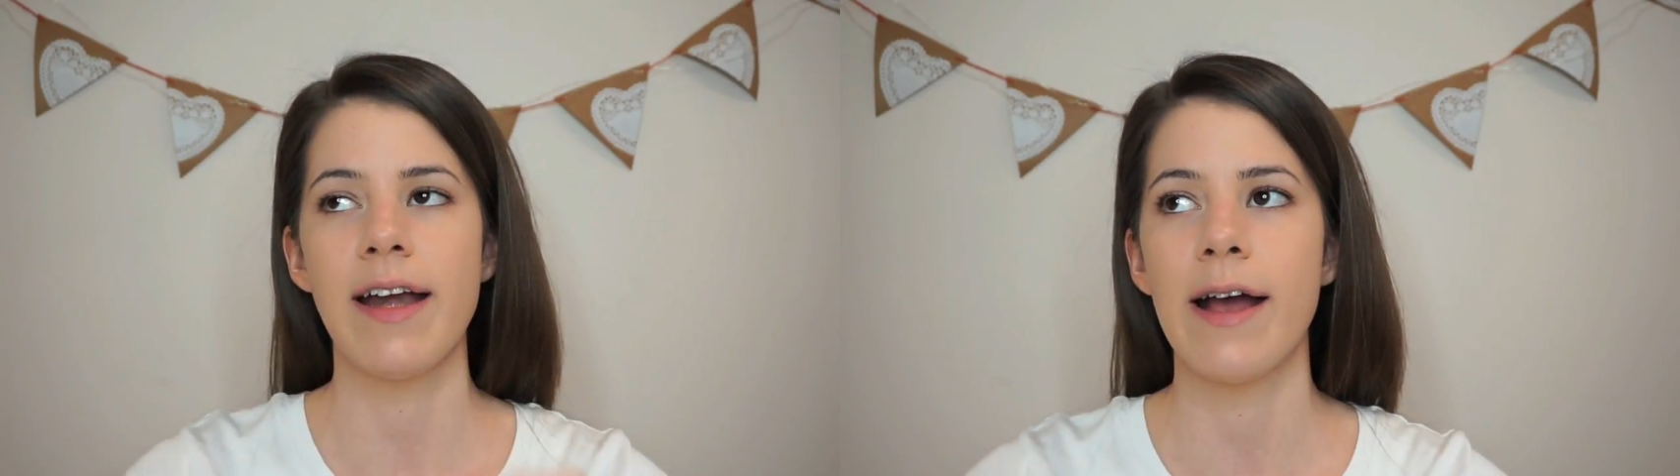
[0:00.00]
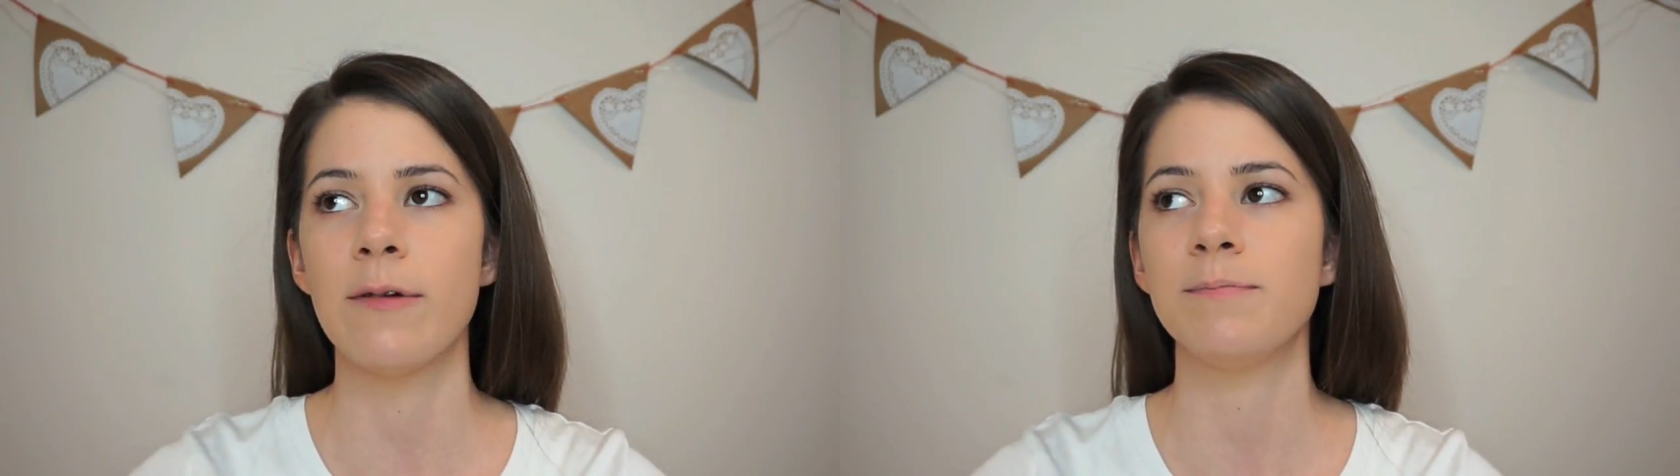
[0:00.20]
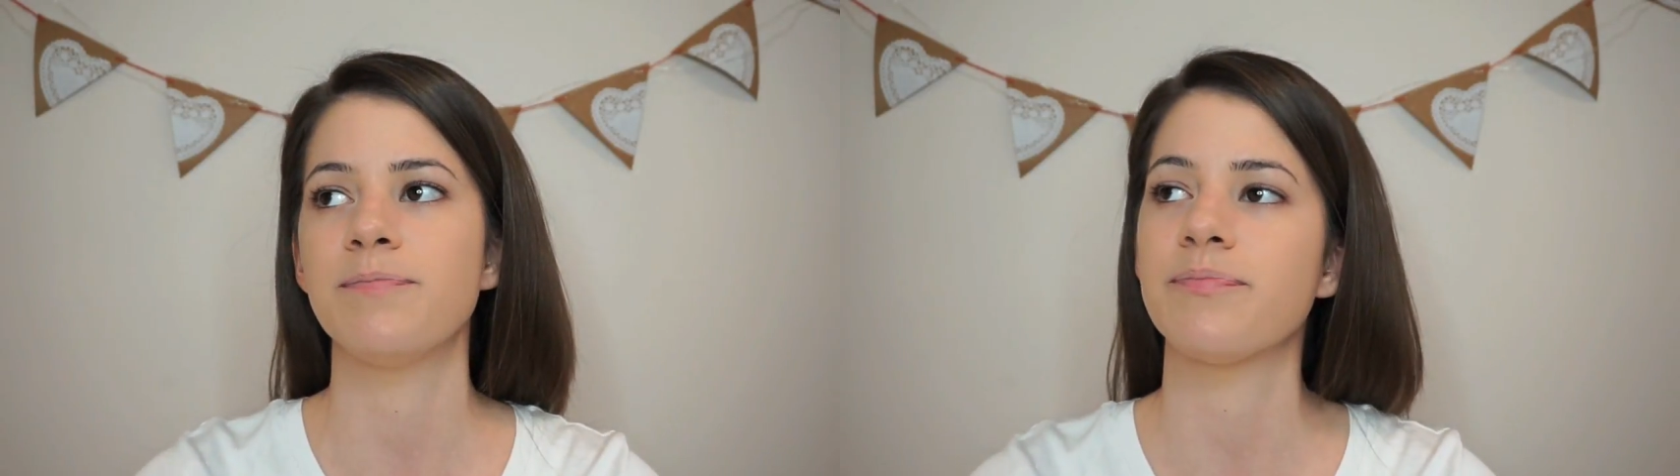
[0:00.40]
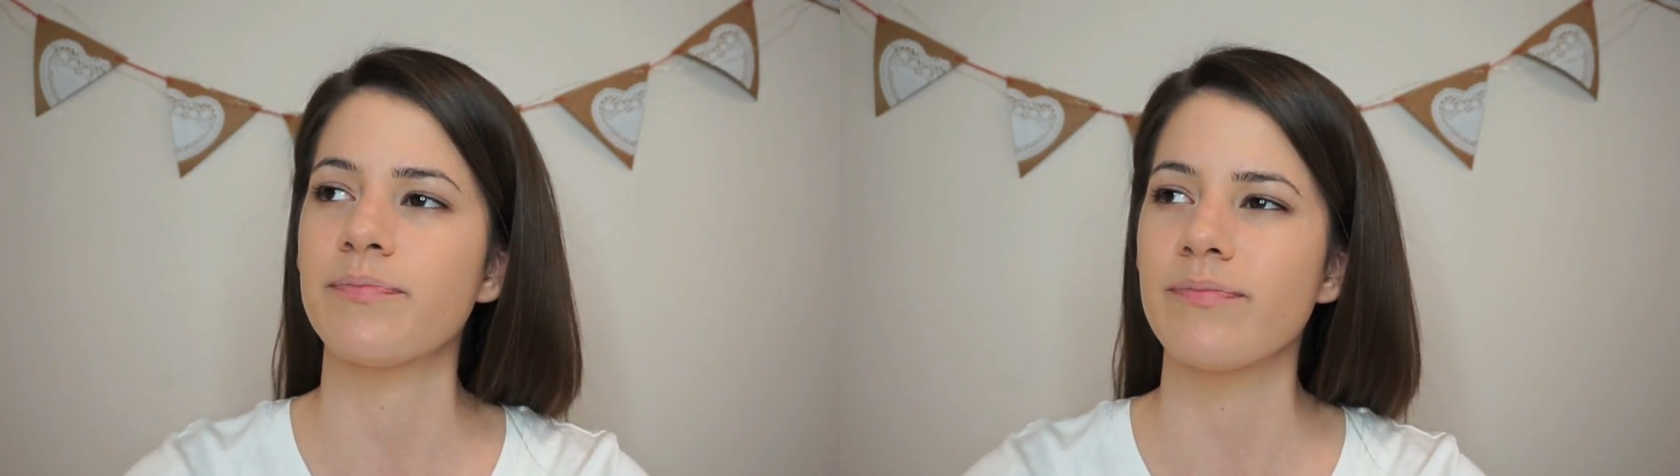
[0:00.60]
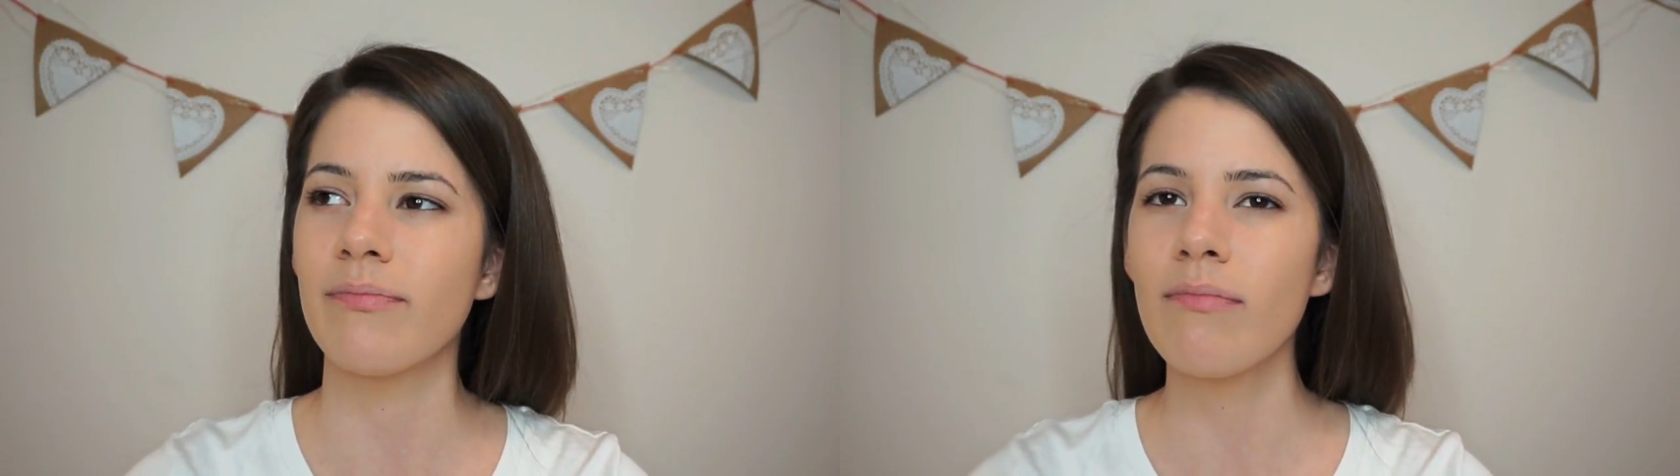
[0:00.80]
now,
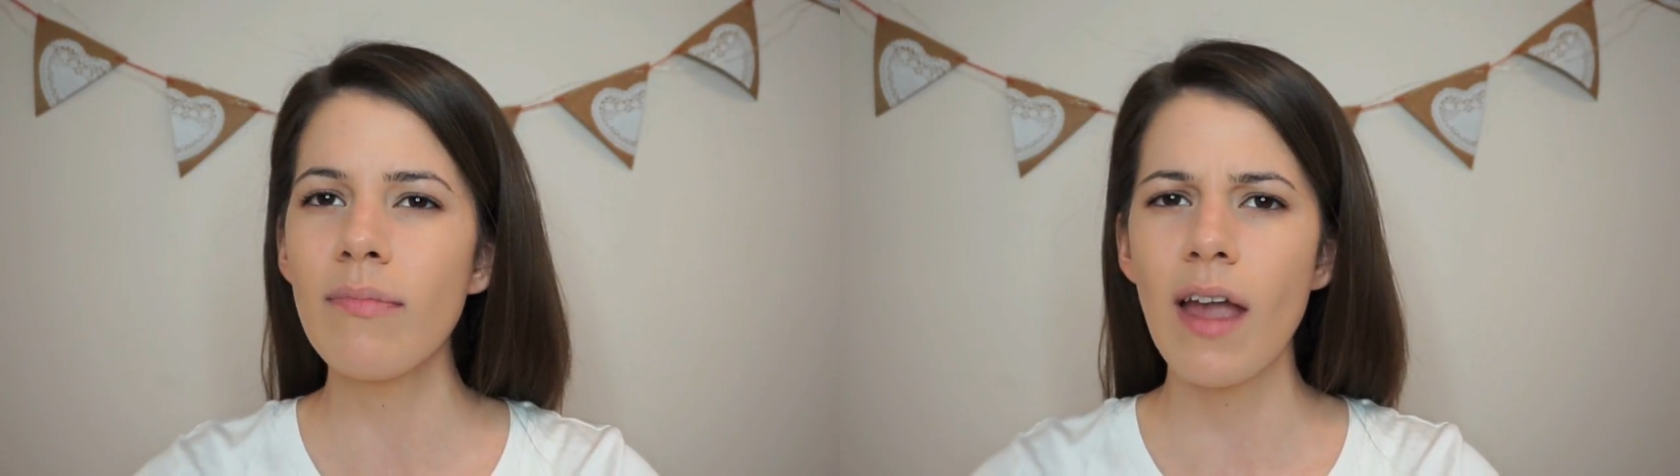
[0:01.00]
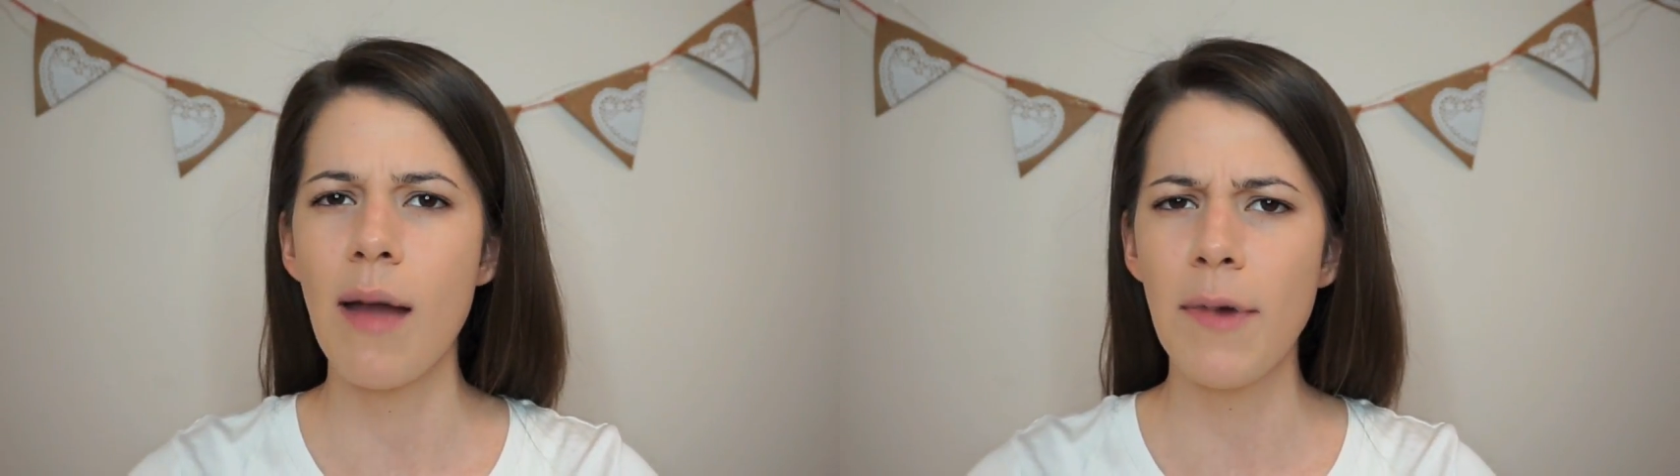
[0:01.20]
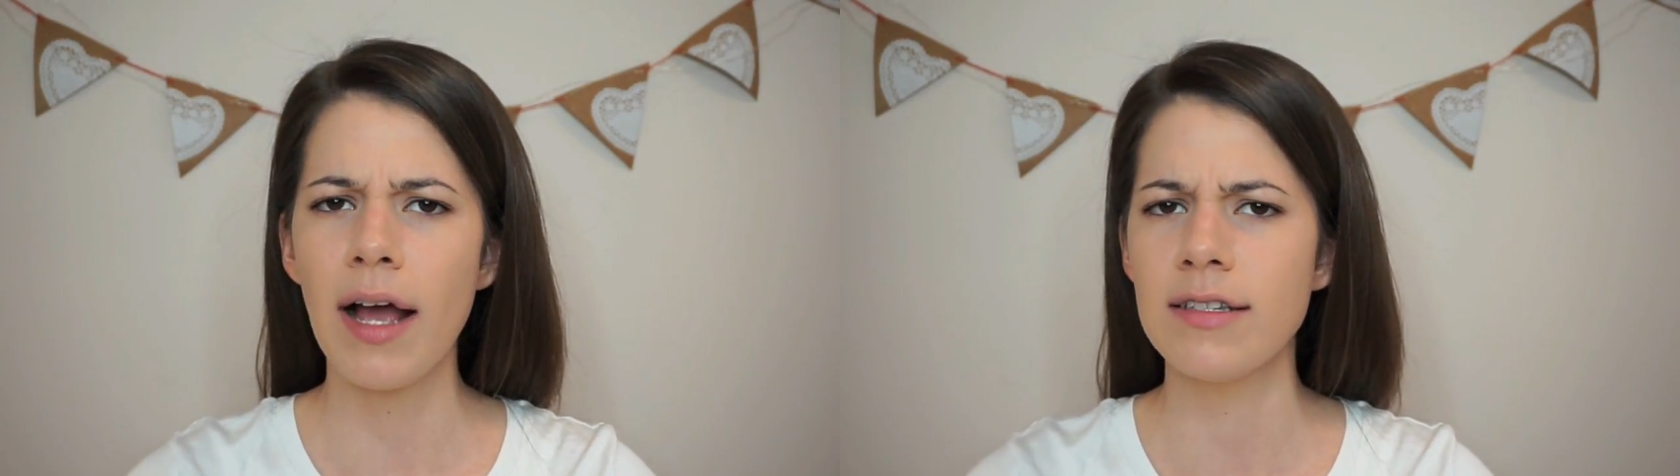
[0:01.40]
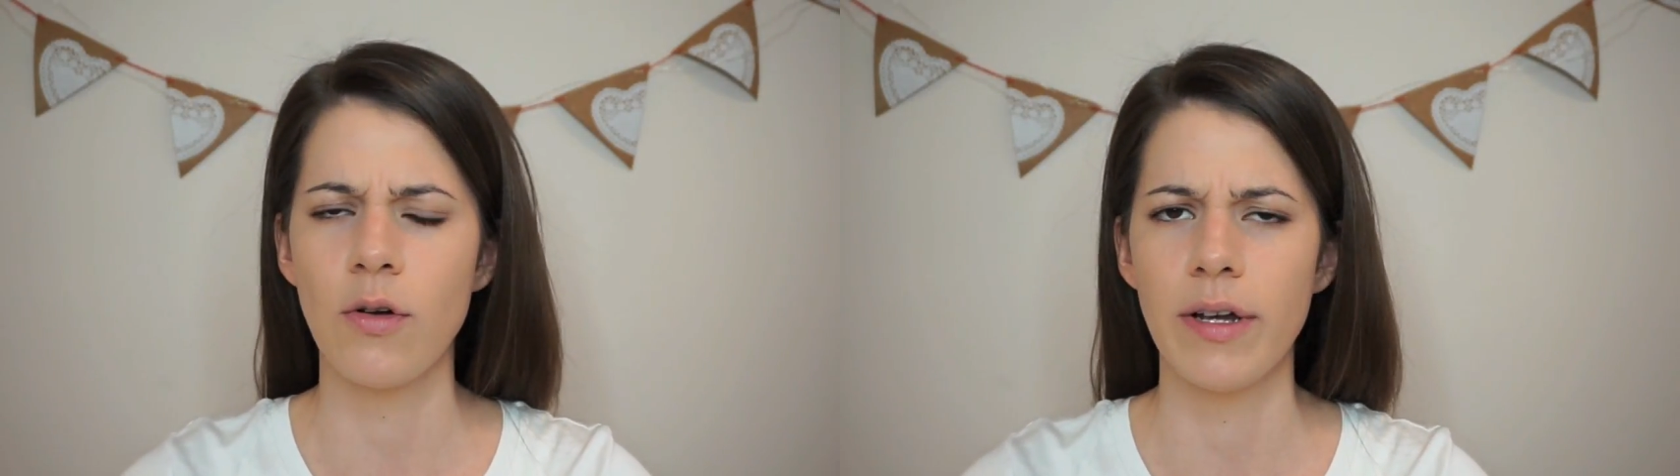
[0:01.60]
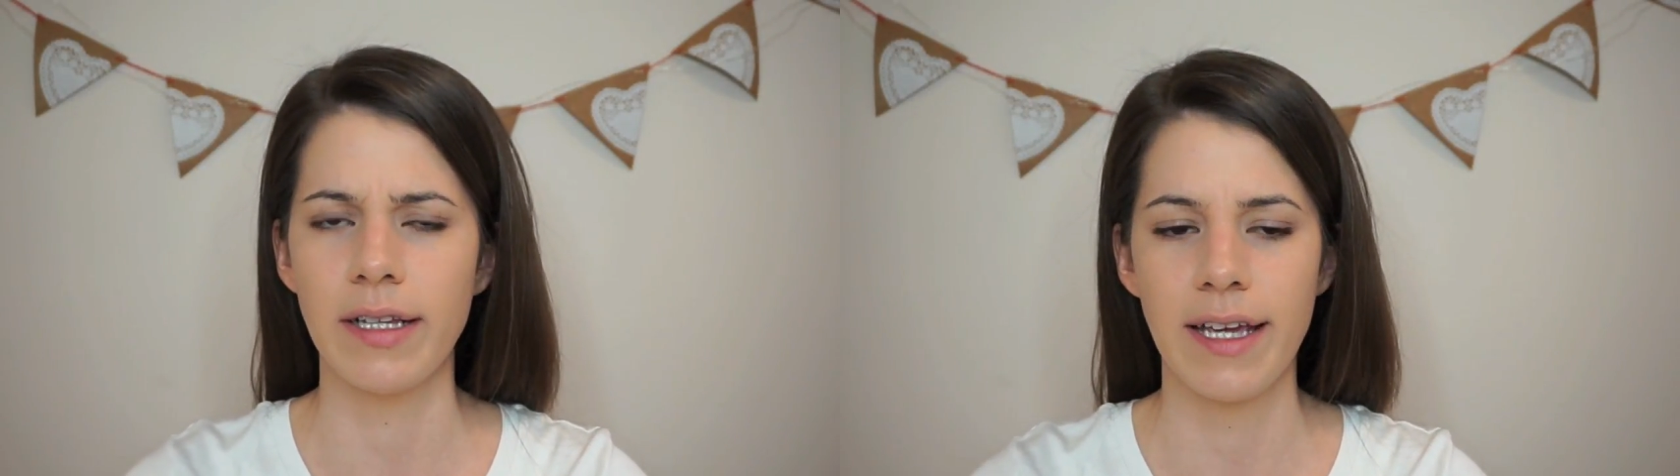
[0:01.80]
I'm not as
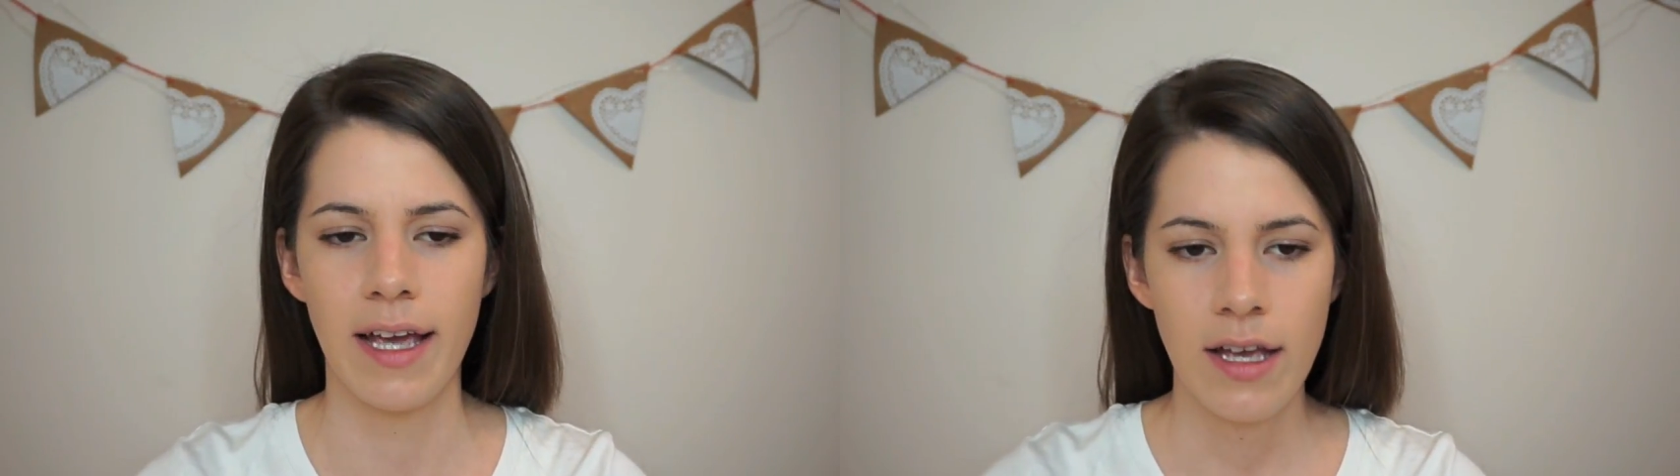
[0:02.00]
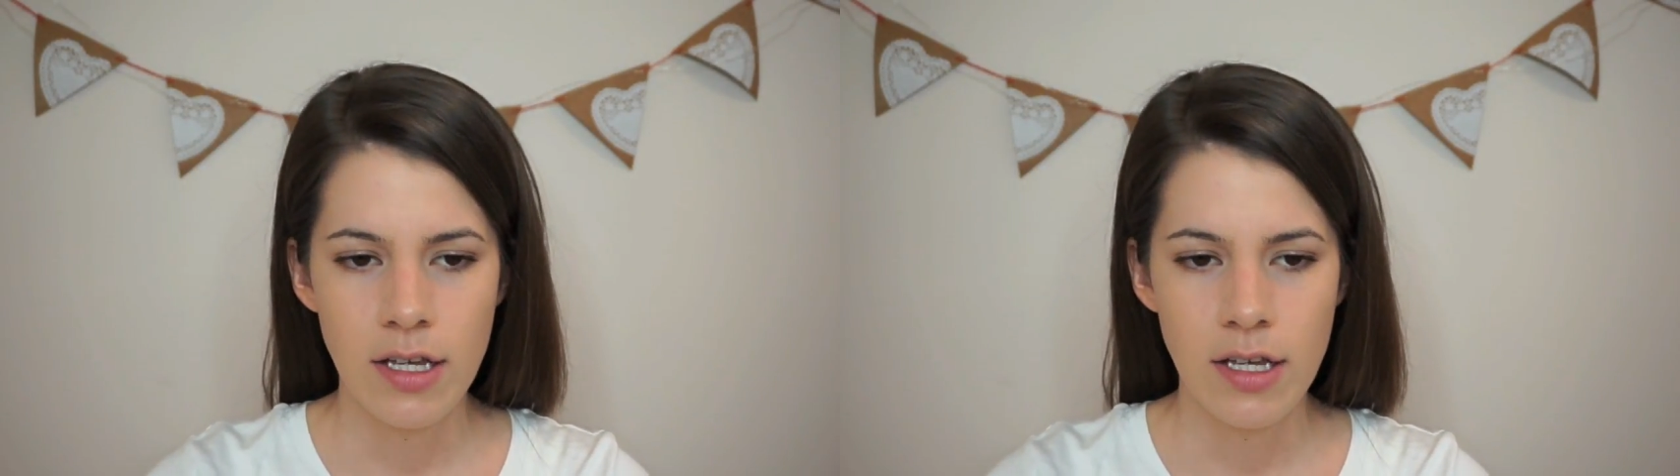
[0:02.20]
oily.